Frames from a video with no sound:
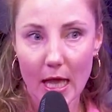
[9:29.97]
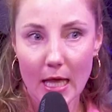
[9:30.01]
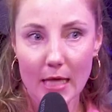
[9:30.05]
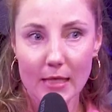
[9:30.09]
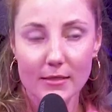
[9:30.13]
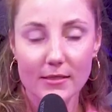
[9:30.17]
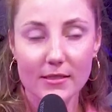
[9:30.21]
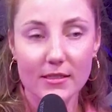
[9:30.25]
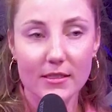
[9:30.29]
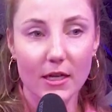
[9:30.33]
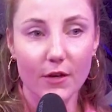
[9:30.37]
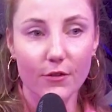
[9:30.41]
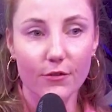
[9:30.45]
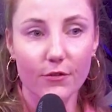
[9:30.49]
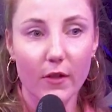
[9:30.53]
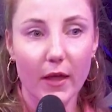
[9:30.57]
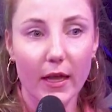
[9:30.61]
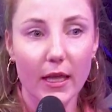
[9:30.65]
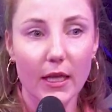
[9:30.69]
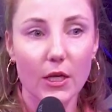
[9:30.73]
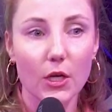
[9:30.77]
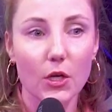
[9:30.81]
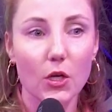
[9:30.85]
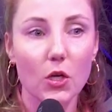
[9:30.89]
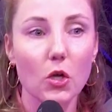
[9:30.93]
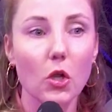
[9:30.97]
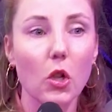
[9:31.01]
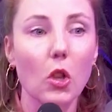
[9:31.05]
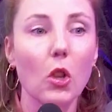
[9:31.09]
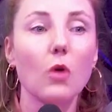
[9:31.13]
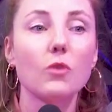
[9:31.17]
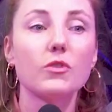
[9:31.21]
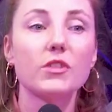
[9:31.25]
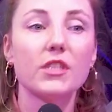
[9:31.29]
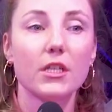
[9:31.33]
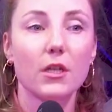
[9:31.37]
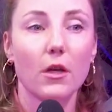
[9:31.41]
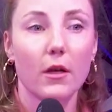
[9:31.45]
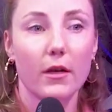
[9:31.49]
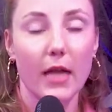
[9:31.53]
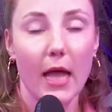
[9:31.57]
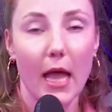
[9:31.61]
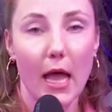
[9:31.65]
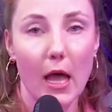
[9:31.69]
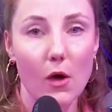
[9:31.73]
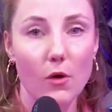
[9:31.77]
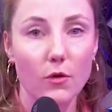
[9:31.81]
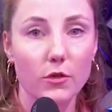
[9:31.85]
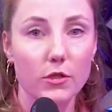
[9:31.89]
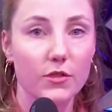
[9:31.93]
Stuff like closing on a
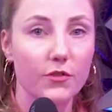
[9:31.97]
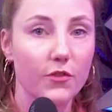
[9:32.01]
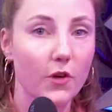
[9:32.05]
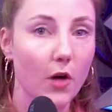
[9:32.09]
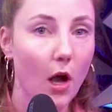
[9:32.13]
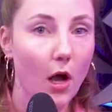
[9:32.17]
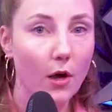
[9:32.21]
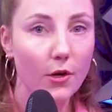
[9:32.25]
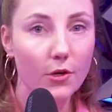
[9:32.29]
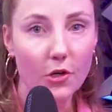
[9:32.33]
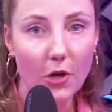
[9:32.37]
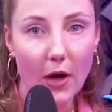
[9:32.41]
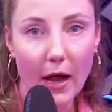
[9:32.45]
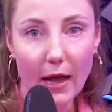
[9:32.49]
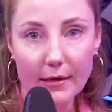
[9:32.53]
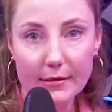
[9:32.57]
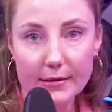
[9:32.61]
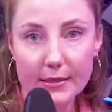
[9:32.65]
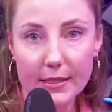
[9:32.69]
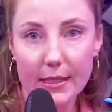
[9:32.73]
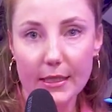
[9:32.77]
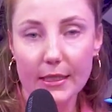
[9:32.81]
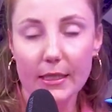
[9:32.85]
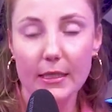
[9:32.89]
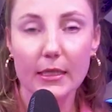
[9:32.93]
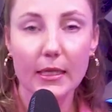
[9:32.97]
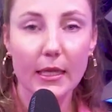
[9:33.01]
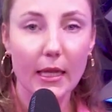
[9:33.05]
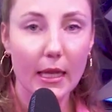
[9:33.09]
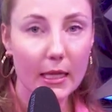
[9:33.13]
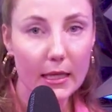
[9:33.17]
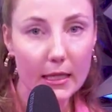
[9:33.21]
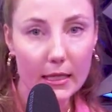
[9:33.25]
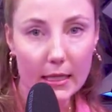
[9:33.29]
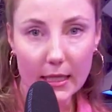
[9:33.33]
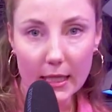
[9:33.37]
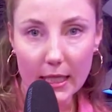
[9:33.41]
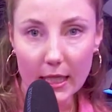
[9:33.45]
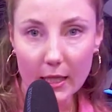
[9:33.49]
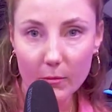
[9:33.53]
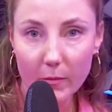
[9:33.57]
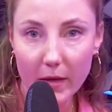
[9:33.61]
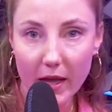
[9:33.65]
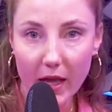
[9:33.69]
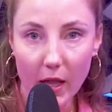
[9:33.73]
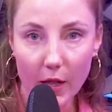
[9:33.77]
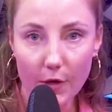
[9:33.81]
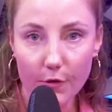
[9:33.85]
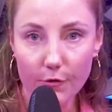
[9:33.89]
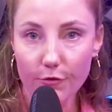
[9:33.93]
house for under asking and getting the
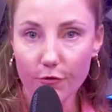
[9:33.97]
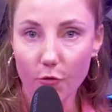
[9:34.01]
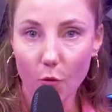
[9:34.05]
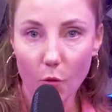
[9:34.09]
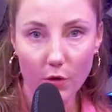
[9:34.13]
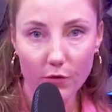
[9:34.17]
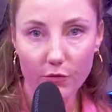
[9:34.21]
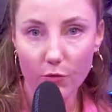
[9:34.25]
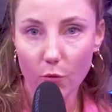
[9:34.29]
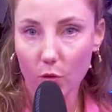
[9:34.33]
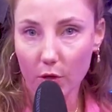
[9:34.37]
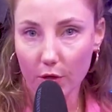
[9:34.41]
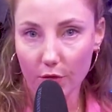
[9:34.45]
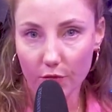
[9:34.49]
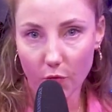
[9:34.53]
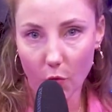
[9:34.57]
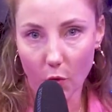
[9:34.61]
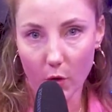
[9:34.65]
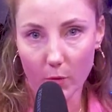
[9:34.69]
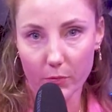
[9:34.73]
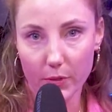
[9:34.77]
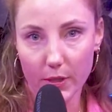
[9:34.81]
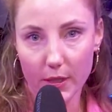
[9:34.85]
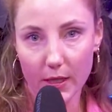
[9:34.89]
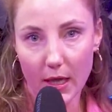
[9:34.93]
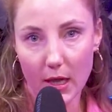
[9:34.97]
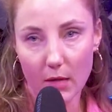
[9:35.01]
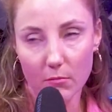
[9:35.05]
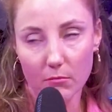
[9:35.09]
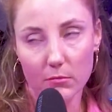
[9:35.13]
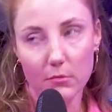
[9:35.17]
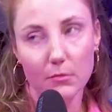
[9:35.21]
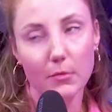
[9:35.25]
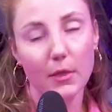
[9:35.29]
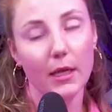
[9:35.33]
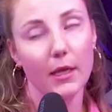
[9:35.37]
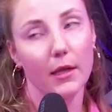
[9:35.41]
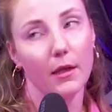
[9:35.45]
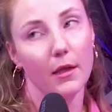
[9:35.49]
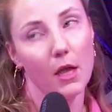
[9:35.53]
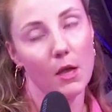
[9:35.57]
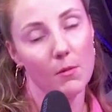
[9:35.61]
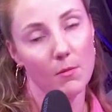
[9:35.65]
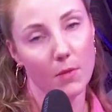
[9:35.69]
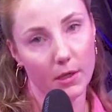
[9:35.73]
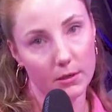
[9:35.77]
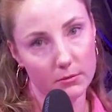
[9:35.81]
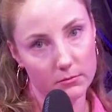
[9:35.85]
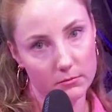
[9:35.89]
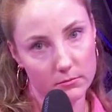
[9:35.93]
email at 4:44 p.m. Like, come
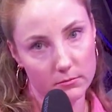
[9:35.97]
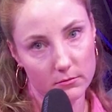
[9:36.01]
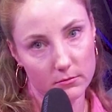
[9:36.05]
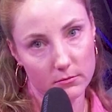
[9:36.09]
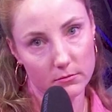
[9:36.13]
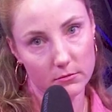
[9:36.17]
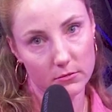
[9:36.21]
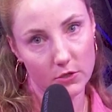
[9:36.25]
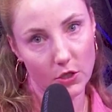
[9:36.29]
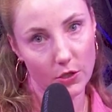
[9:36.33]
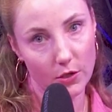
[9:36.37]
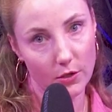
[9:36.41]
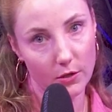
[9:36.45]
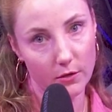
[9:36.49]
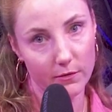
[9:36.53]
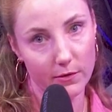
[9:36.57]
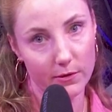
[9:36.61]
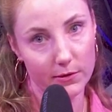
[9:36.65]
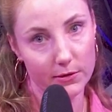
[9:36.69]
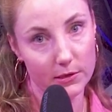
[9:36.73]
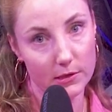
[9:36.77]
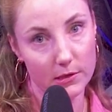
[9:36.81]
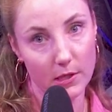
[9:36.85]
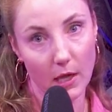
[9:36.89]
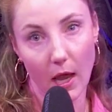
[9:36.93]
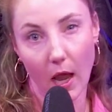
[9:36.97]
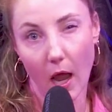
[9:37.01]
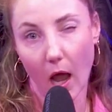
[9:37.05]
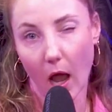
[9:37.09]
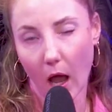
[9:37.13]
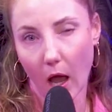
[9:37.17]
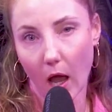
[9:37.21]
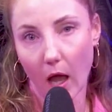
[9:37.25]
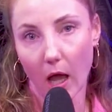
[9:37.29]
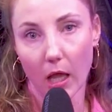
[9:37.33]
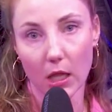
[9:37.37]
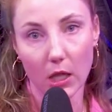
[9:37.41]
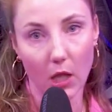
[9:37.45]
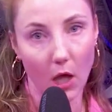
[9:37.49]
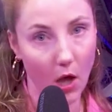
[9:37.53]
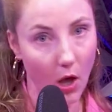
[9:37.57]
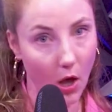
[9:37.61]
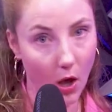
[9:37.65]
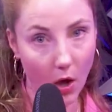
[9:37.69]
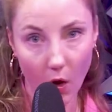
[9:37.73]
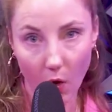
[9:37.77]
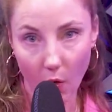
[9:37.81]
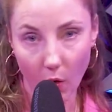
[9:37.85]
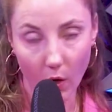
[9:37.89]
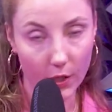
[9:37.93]
on. The universe is like,
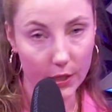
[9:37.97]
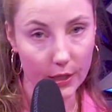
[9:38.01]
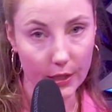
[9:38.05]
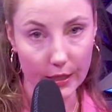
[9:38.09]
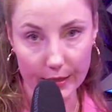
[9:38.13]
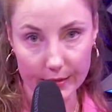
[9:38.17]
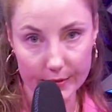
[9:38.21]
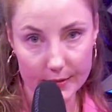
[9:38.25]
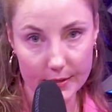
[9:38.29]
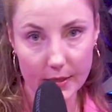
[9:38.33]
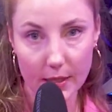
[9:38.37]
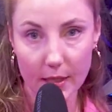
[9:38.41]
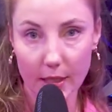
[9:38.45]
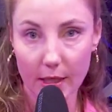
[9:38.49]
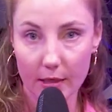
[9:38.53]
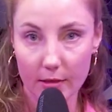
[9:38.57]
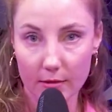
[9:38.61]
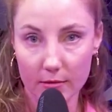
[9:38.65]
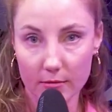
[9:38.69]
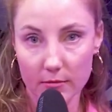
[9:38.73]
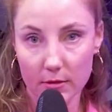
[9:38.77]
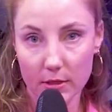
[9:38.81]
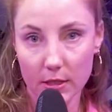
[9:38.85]
hello, are you listening?